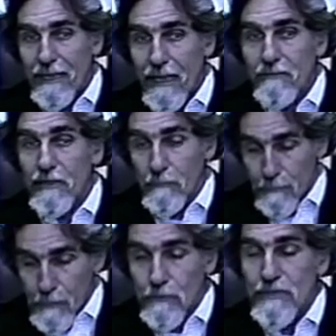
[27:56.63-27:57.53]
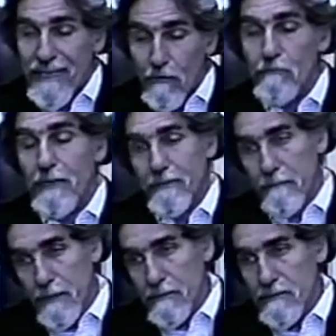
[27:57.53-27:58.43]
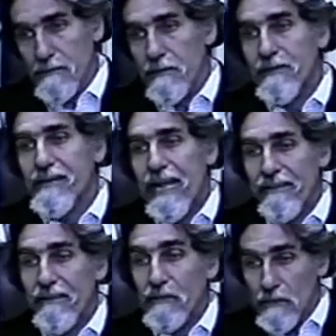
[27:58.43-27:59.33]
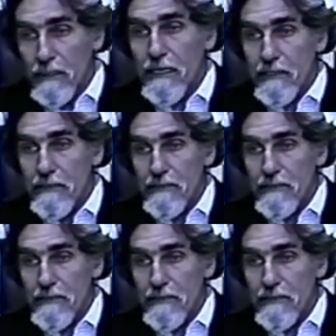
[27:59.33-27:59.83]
having computers help make models, and then looking at